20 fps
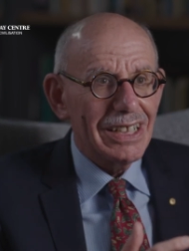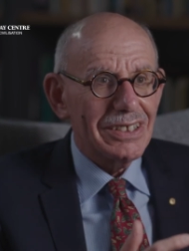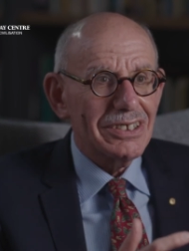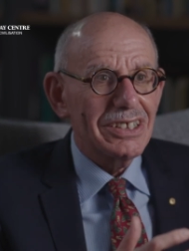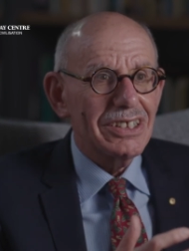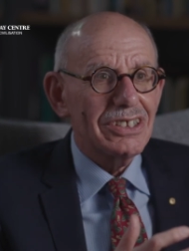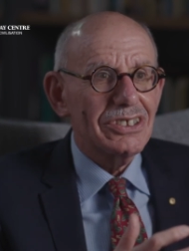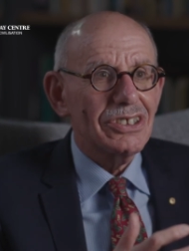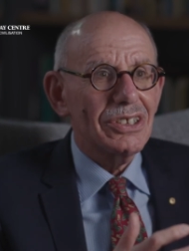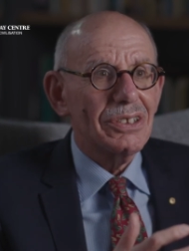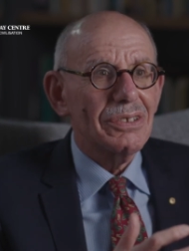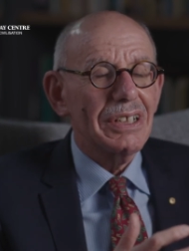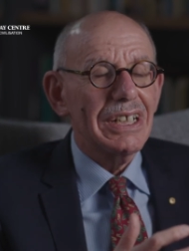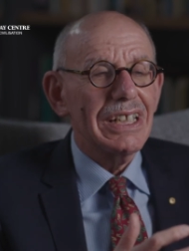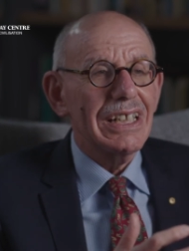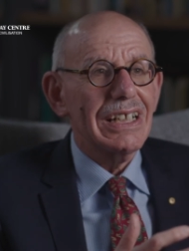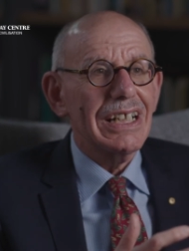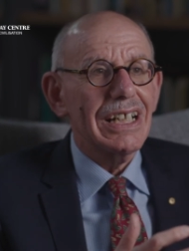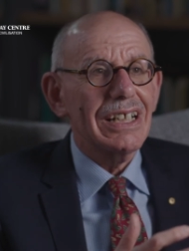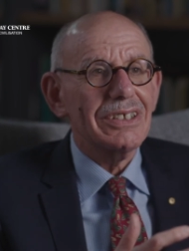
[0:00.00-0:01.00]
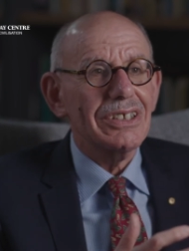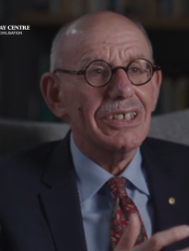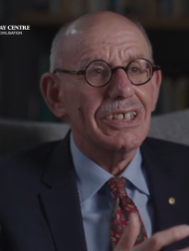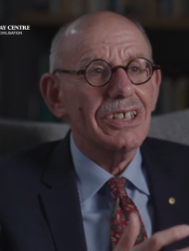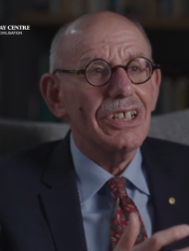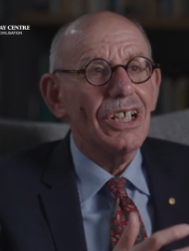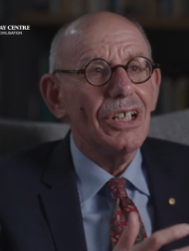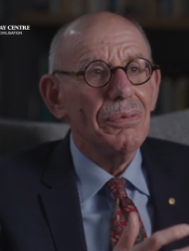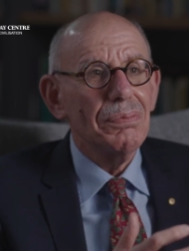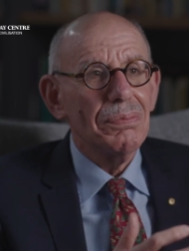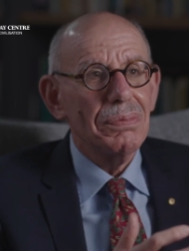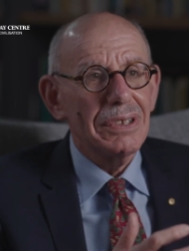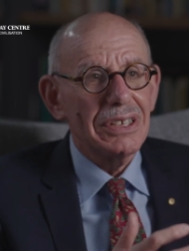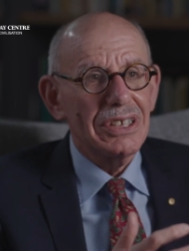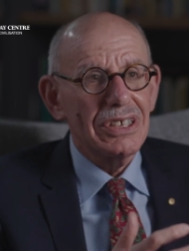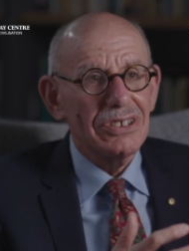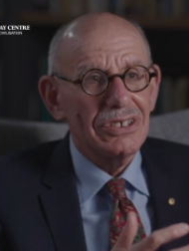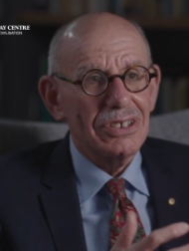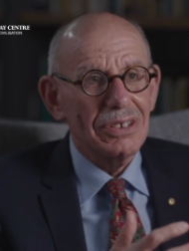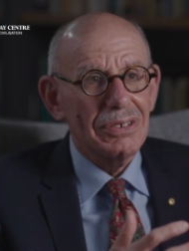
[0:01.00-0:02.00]
how to disagree and how to cope
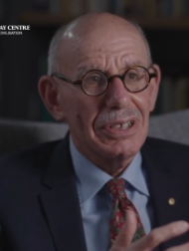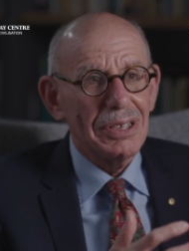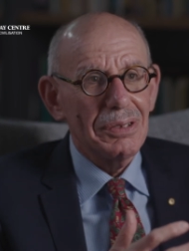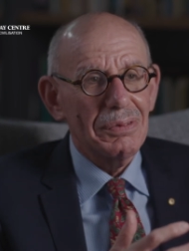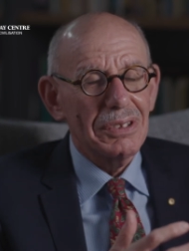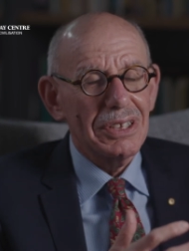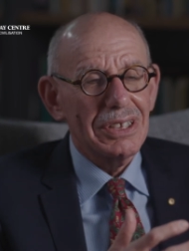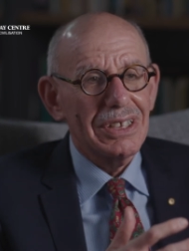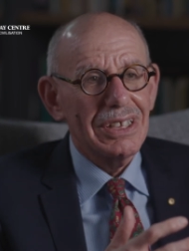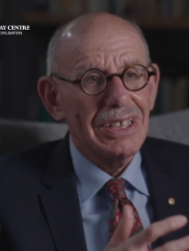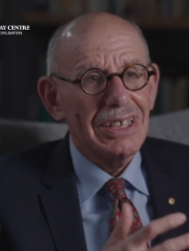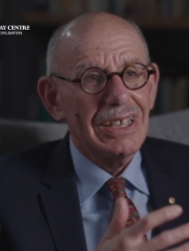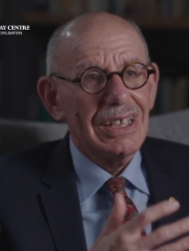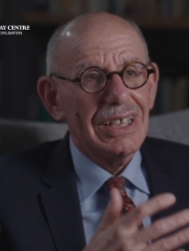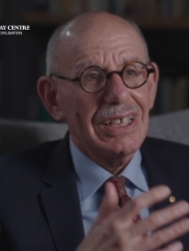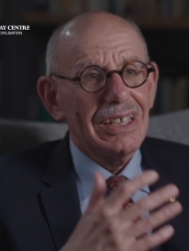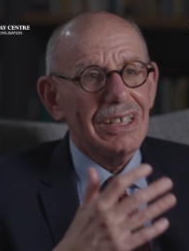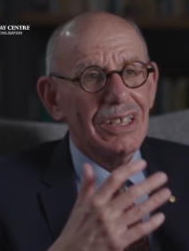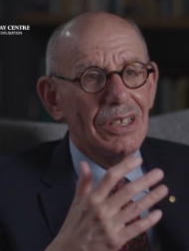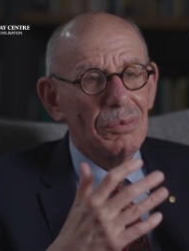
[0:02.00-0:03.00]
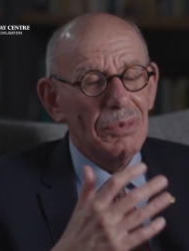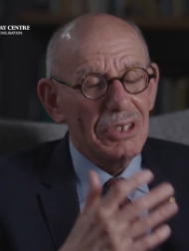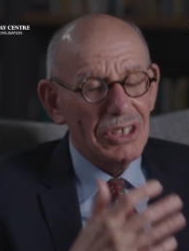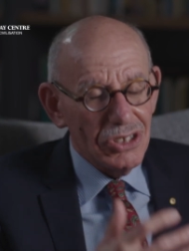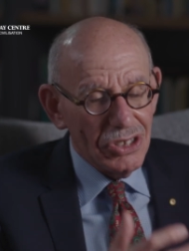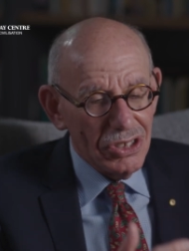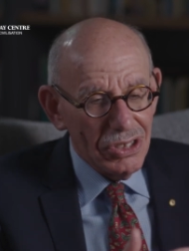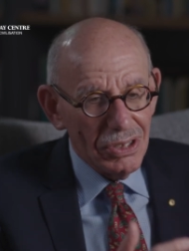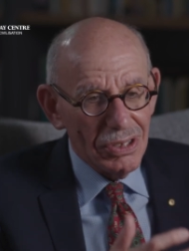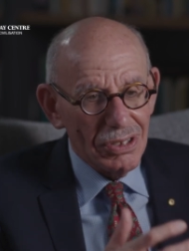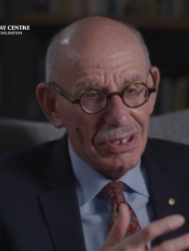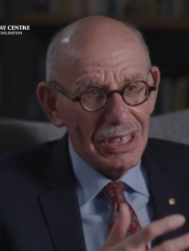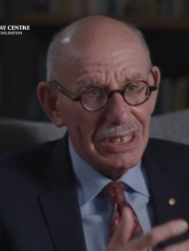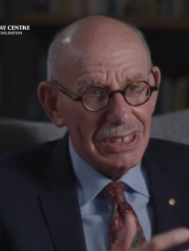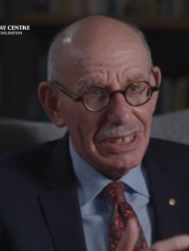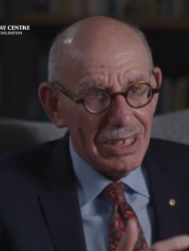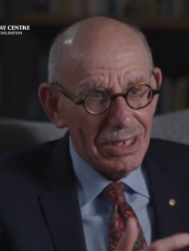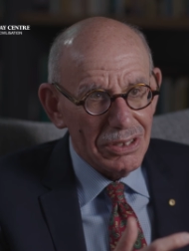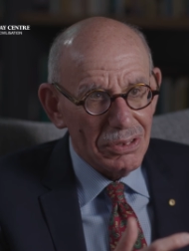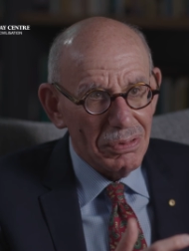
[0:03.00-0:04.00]
with disagreement in a mature
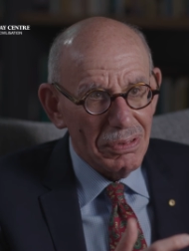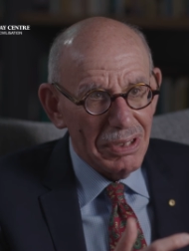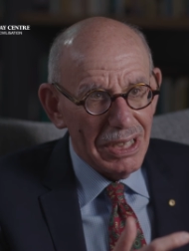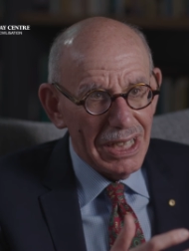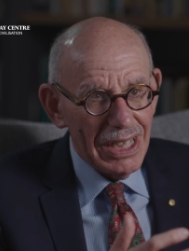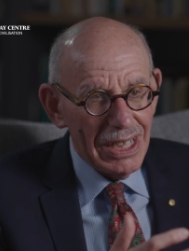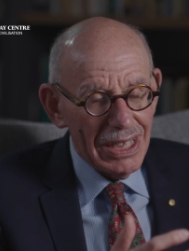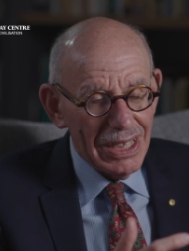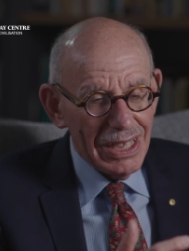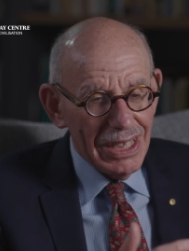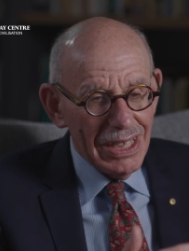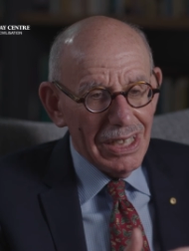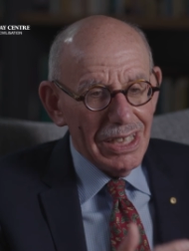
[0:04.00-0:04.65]
adult way,